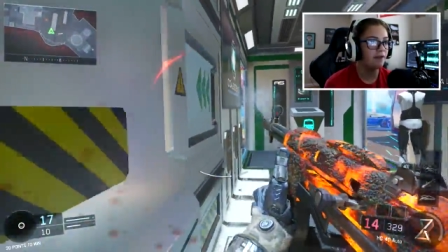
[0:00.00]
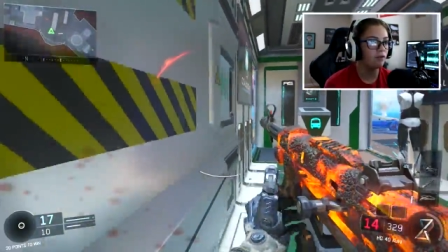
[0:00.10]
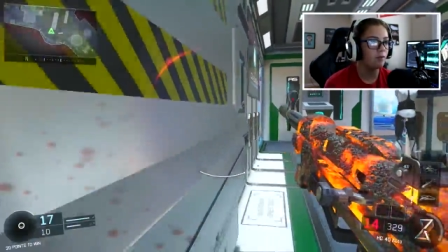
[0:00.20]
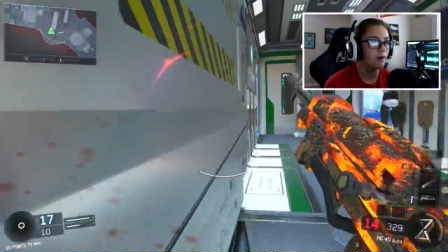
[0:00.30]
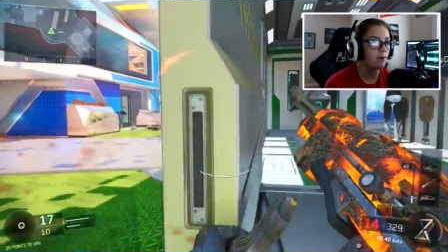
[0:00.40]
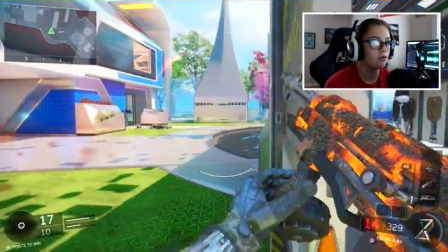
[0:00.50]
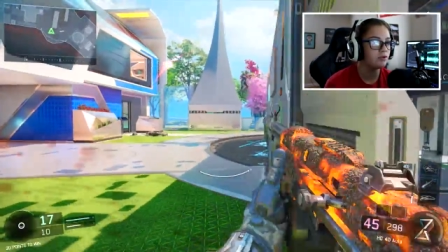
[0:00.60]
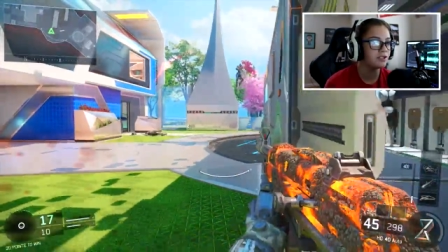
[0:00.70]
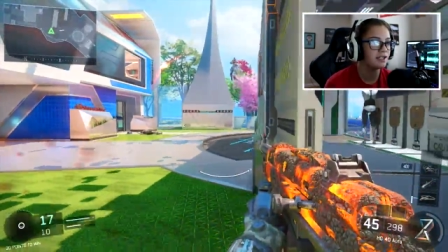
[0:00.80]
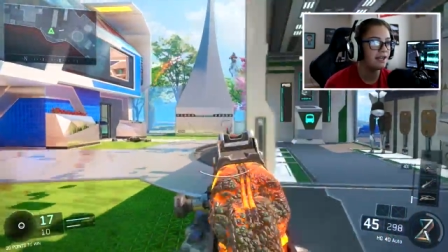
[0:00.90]
everywhere, bro.
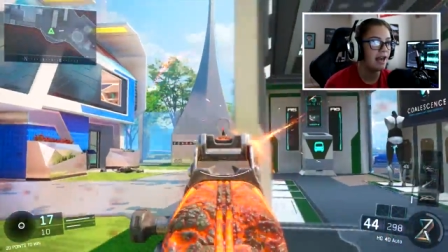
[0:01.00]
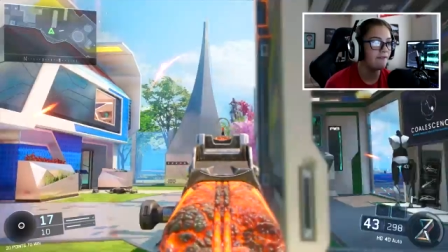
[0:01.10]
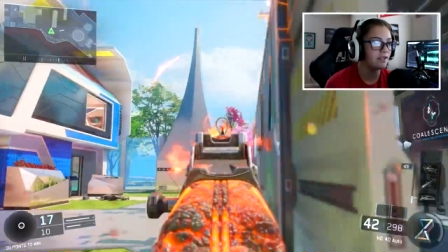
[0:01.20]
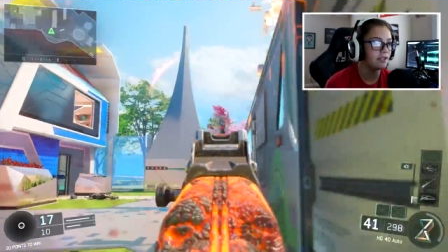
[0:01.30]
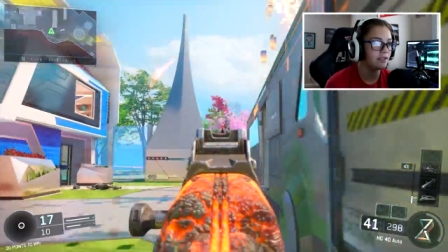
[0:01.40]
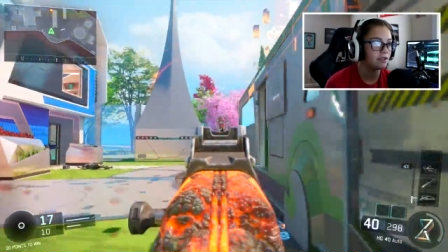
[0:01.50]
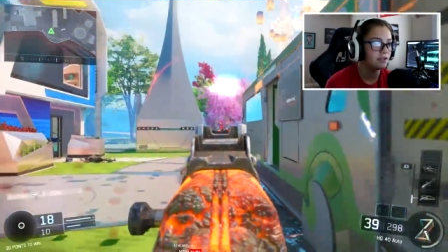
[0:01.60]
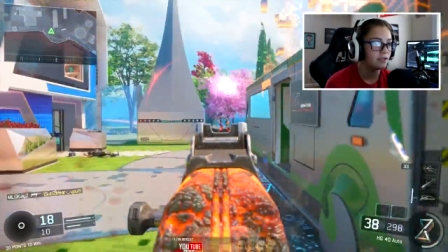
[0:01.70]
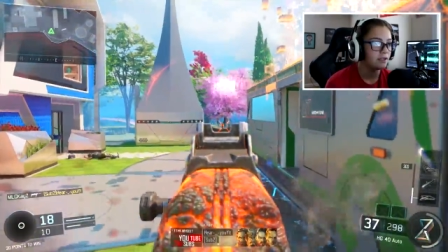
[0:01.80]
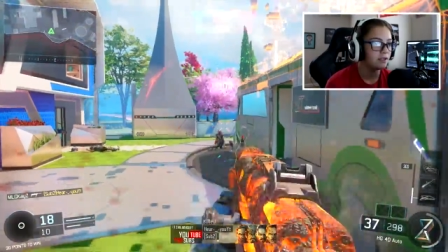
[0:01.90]
Skedaddling.
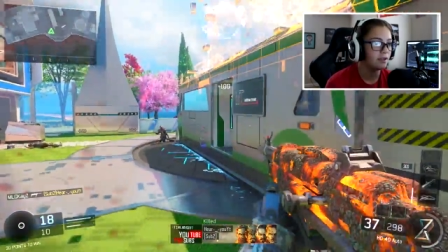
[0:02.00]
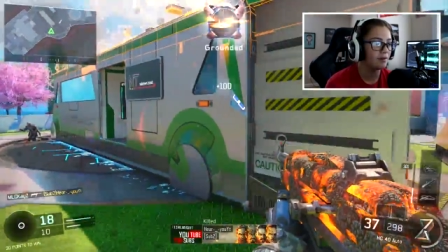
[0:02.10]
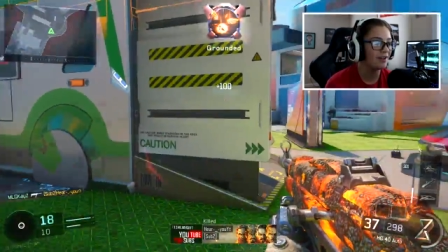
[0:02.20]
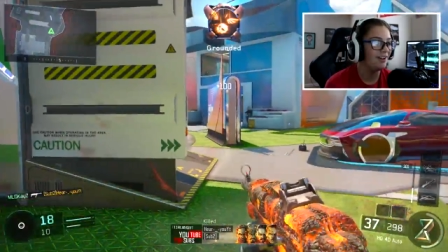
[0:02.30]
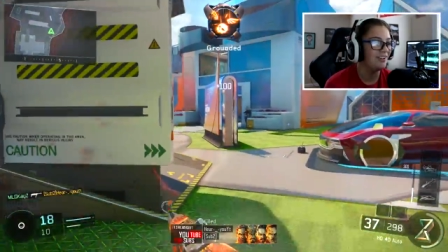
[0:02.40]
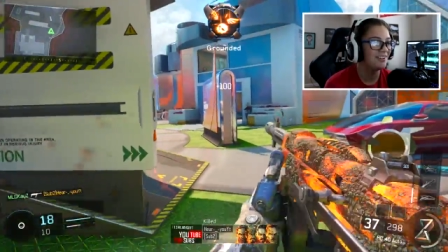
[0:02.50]
There we go.